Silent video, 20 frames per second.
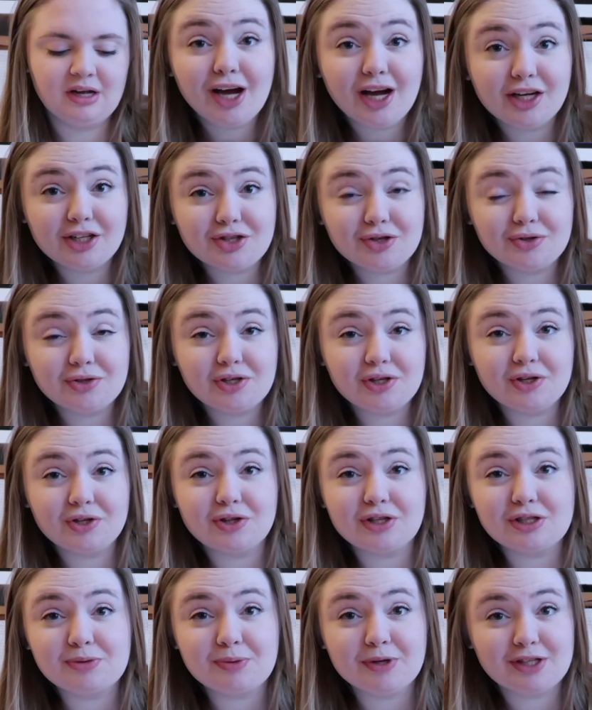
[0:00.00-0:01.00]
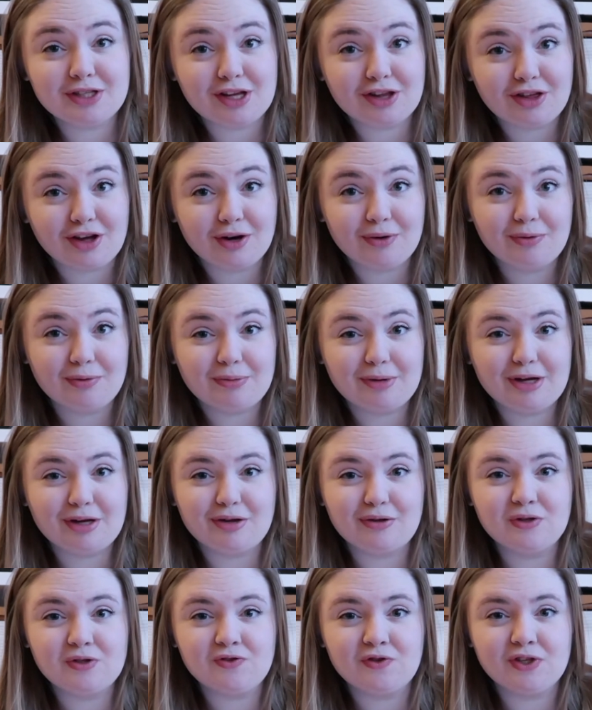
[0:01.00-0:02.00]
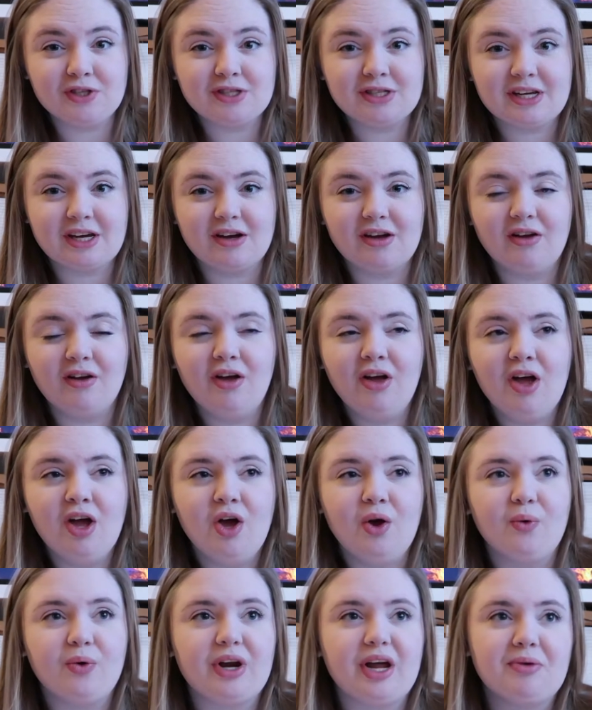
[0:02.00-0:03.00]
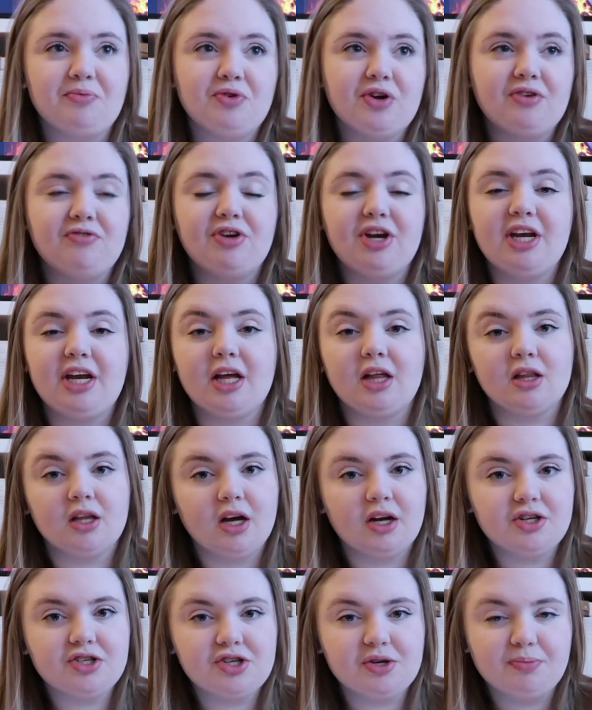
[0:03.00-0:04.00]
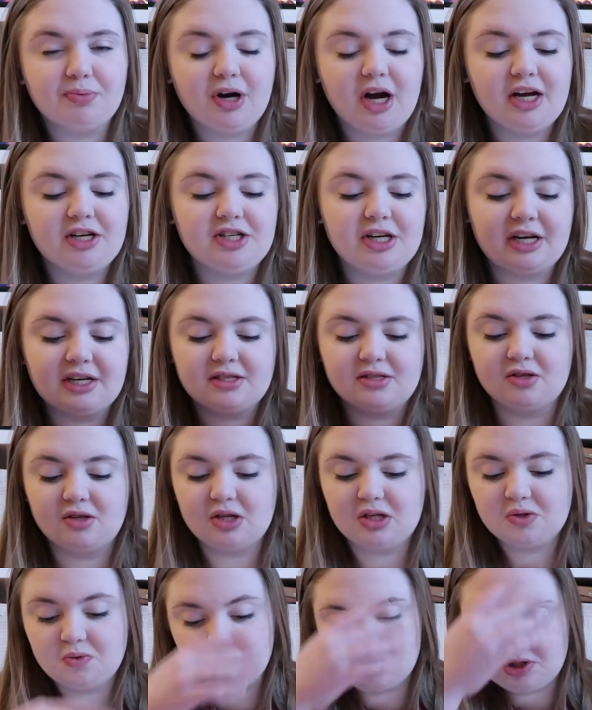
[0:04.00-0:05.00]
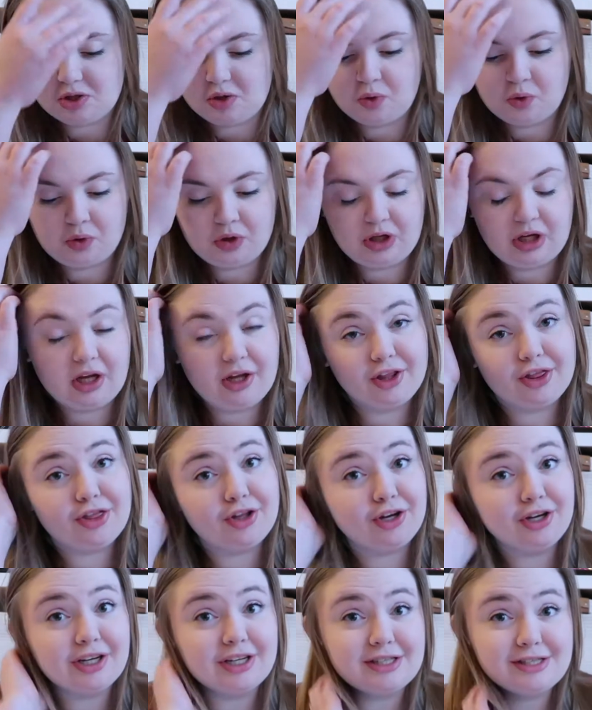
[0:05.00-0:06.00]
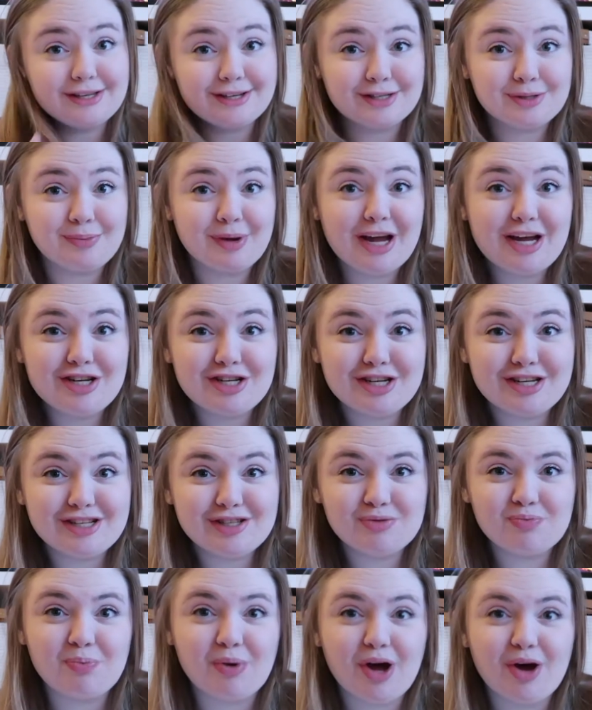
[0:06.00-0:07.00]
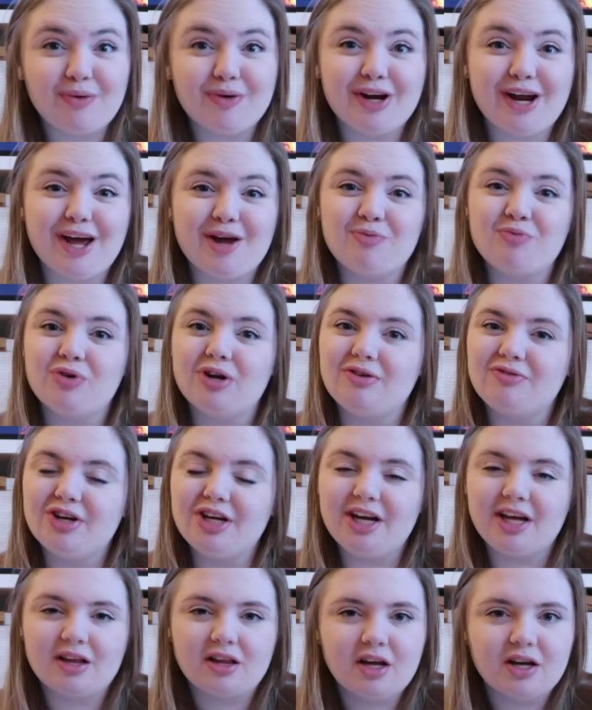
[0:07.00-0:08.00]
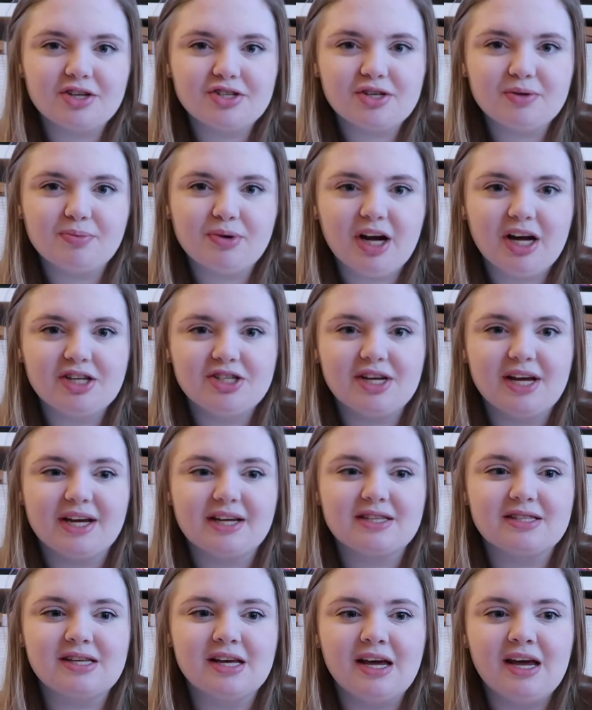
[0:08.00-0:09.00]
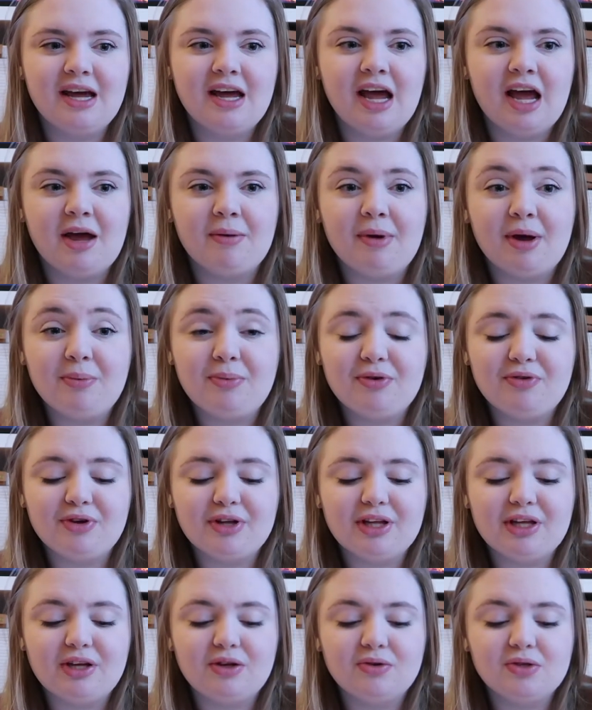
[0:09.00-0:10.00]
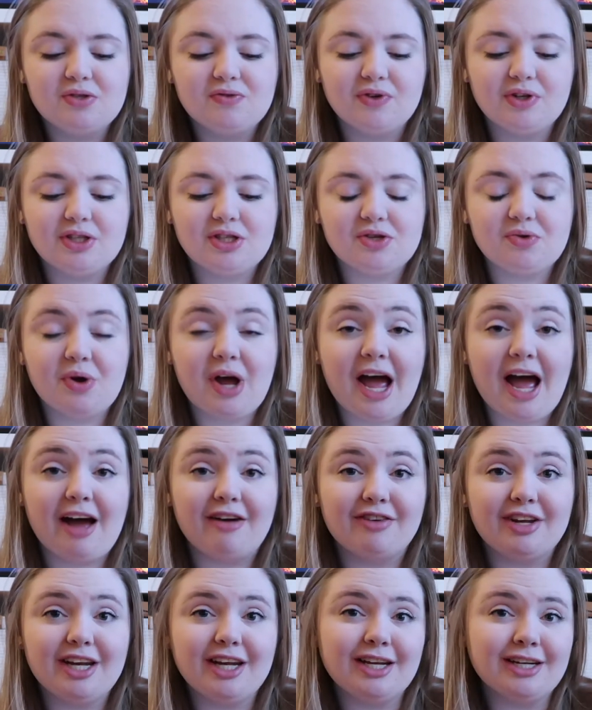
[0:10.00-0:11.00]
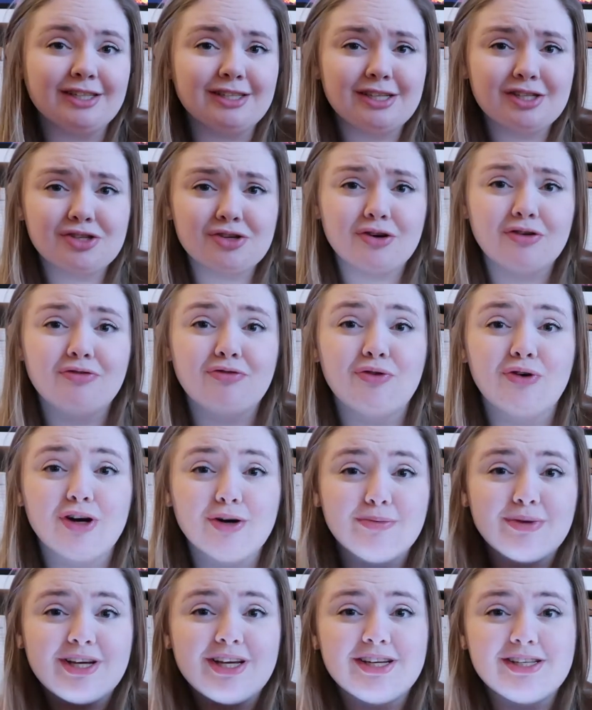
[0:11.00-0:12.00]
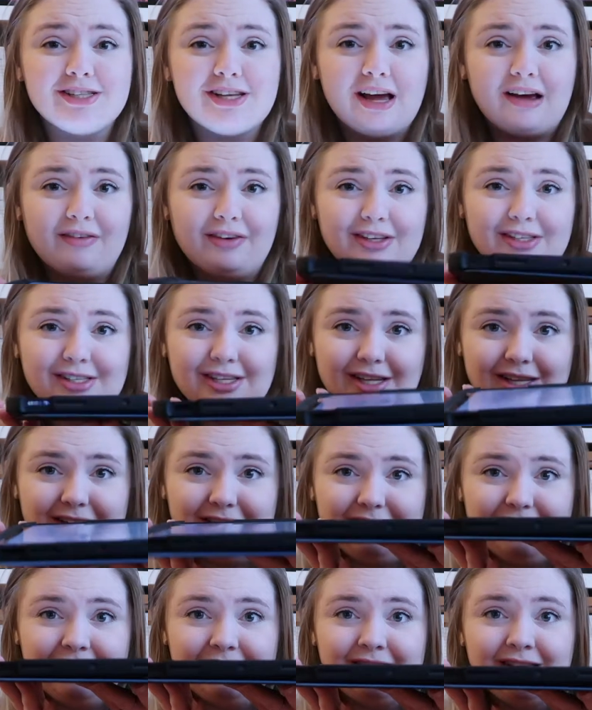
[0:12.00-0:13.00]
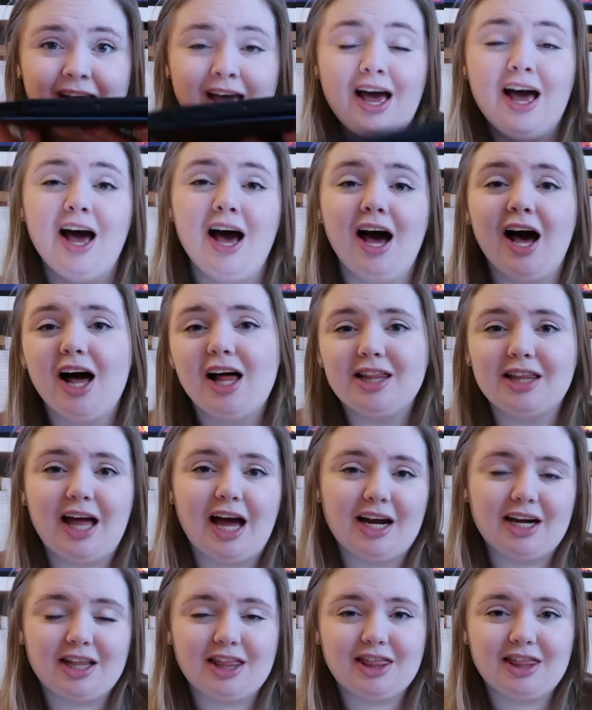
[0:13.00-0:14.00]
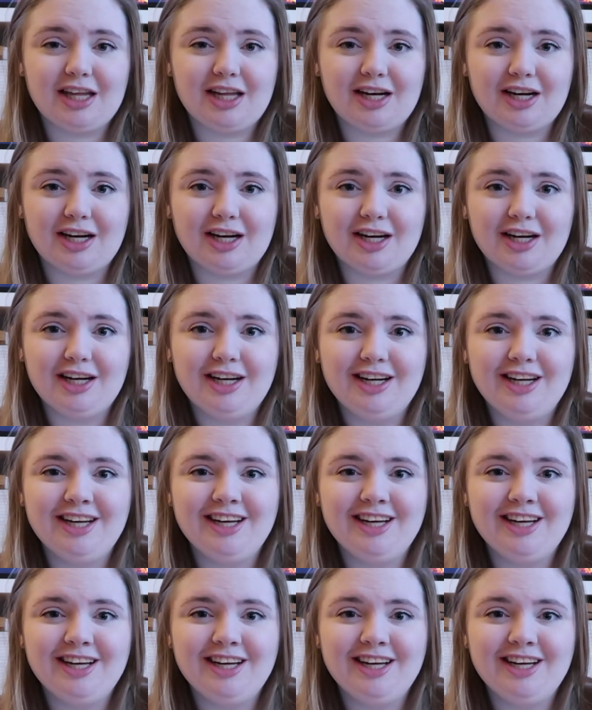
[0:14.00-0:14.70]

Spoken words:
I chose to do this because I thought it would be a useful skill when I'm rereading larger projects. So this was only 36 pages, but when I'm rereading larger projects, it might be really useful to have it in digital form because obviously this is a lot thinner